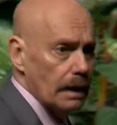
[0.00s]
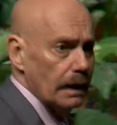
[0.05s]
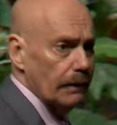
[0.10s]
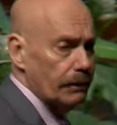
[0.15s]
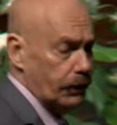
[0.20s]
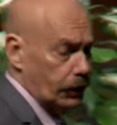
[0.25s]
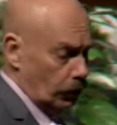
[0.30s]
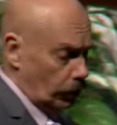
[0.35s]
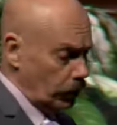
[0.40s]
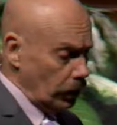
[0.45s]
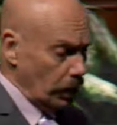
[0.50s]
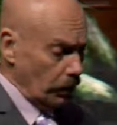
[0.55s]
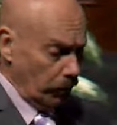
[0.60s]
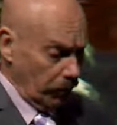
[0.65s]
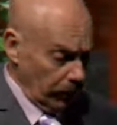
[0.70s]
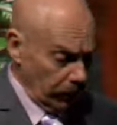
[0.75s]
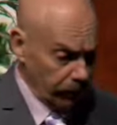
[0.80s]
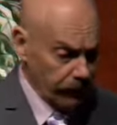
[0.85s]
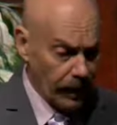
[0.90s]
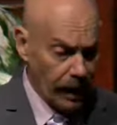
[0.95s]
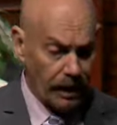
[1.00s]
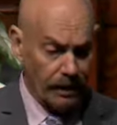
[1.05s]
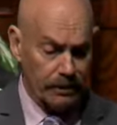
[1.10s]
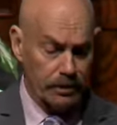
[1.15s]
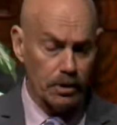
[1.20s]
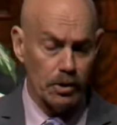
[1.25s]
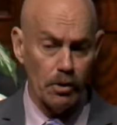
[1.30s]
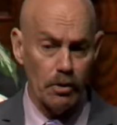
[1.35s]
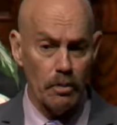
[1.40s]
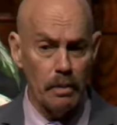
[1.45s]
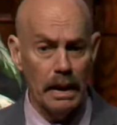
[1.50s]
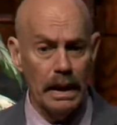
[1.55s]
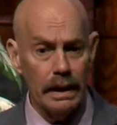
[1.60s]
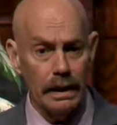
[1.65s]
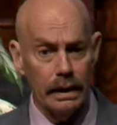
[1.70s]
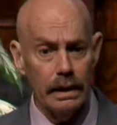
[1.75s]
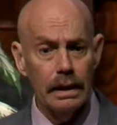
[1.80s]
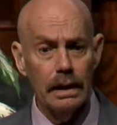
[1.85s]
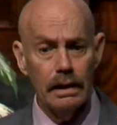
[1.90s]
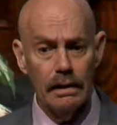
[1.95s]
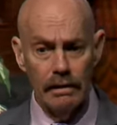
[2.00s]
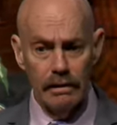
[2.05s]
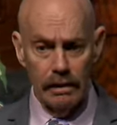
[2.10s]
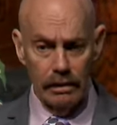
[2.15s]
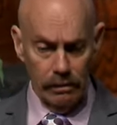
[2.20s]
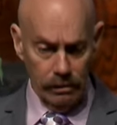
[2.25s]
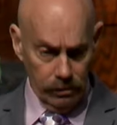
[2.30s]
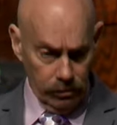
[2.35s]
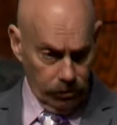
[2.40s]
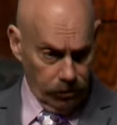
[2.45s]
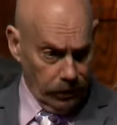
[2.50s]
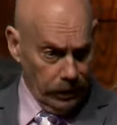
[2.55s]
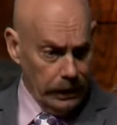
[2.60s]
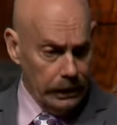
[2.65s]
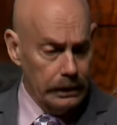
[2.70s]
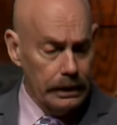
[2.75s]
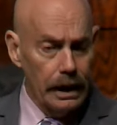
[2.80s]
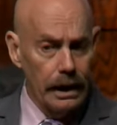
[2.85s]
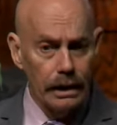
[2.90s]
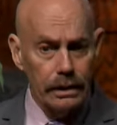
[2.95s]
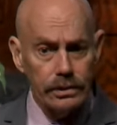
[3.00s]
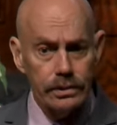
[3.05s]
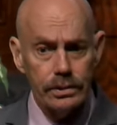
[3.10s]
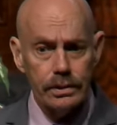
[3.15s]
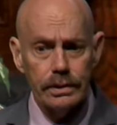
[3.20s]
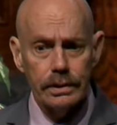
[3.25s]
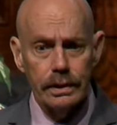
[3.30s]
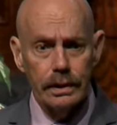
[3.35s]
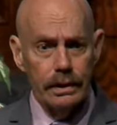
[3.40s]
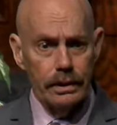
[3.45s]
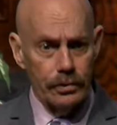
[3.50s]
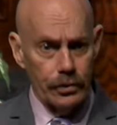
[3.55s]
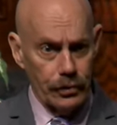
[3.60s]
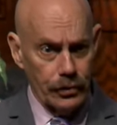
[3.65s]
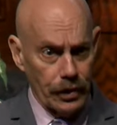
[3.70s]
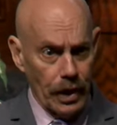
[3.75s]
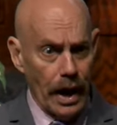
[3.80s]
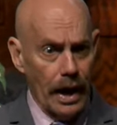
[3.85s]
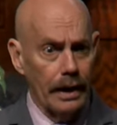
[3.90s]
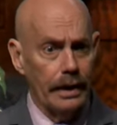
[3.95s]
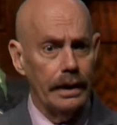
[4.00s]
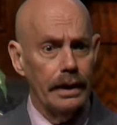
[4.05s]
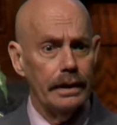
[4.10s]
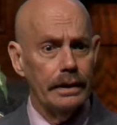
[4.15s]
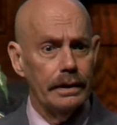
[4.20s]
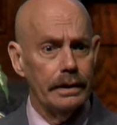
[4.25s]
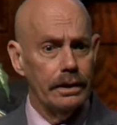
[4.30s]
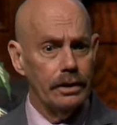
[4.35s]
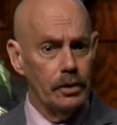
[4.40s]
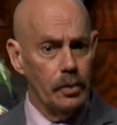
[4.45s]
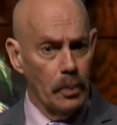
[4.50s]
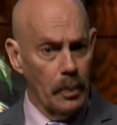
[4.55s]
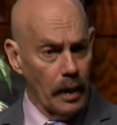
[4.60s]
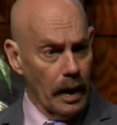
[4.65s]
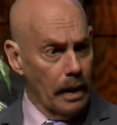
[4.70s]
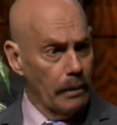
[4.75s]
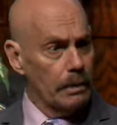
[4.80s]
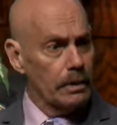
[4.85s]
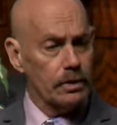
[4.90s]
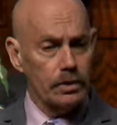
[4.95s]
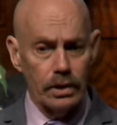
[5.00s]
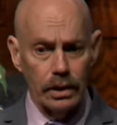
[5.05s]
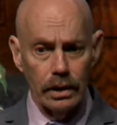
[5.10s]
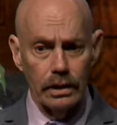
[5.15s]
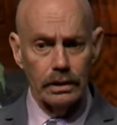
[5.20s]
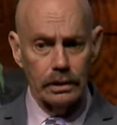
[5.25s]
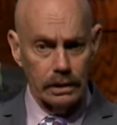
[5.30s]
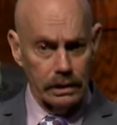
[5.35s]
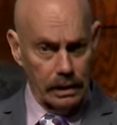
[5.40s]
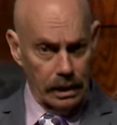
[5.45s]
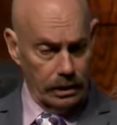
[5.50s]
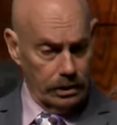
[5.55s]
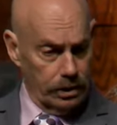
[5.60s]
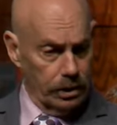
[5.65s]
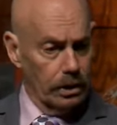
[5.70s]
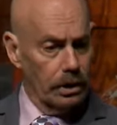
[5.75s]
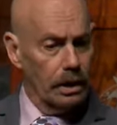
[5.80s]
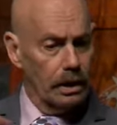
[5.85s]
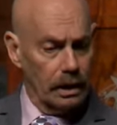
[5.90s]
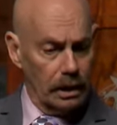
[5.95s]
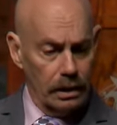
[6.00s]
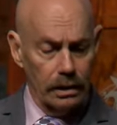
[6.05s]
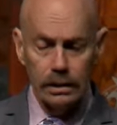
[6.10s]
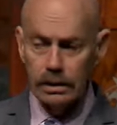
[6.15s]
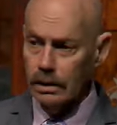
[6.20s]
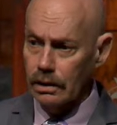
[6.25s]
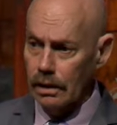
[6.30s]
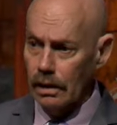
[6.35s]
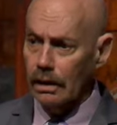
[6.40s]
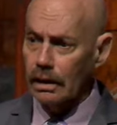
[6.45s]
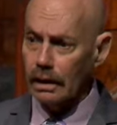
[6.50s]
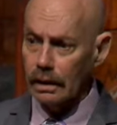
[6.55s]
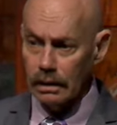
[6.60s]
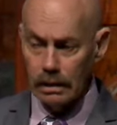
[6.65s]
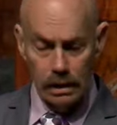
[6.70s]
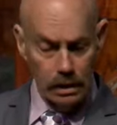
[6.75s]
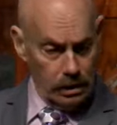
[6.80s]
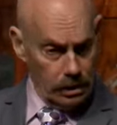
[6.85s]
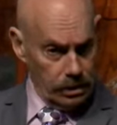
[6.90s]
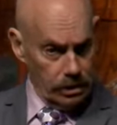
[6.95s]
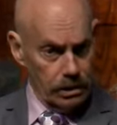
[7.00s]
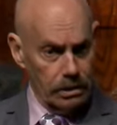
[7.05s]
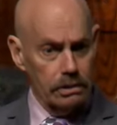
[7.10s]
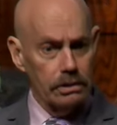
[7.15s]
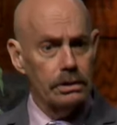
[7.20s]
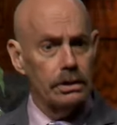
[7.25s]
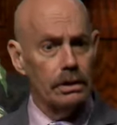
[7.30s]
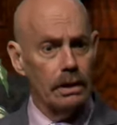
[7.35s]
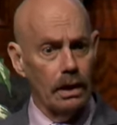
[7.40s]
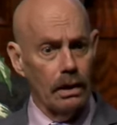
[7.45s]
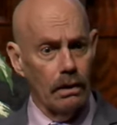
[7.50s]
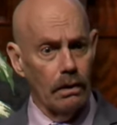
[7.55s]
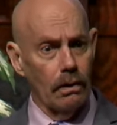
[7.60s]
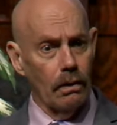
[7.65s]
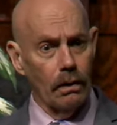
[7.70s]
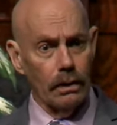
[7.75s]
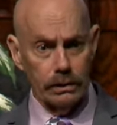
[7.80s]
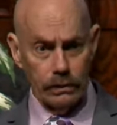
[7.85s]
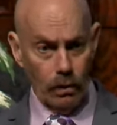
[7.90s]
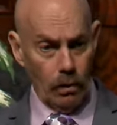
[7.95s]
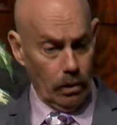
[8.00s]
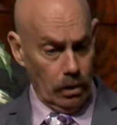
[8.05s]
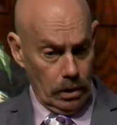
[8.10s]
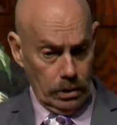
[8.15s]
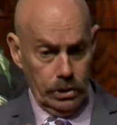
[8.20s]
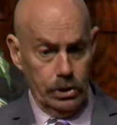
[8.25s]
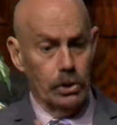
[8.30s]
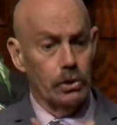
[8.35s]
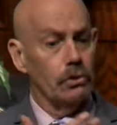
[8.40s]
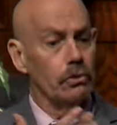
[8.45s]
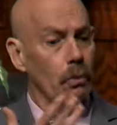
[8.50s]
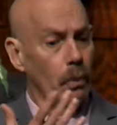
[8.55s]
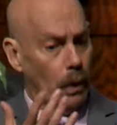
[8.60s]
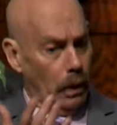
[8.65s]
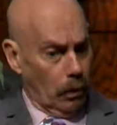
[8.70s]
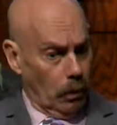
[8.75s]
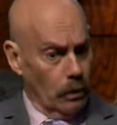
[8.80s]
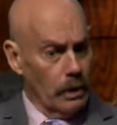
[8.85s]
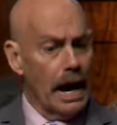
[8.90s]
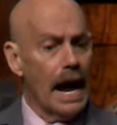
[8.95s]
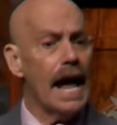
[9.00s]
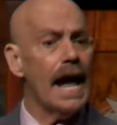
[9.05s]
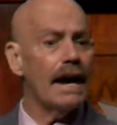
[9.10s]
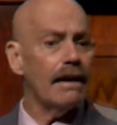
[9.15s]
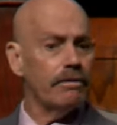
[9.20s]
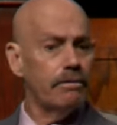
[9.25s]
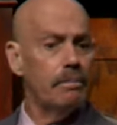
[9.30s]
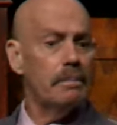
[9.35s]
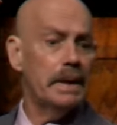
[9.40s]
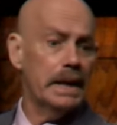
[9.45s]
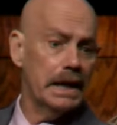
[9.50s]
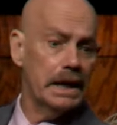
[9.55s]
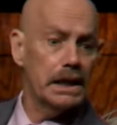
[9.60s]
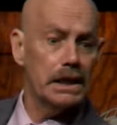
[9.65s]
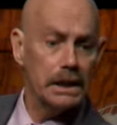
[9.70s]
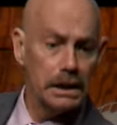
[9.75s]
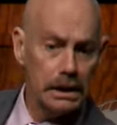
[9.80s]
If you're going to be a follower of me, read this, sign it. you promise that, that you're going to, you're going to, you, you know, or, or you won't have me.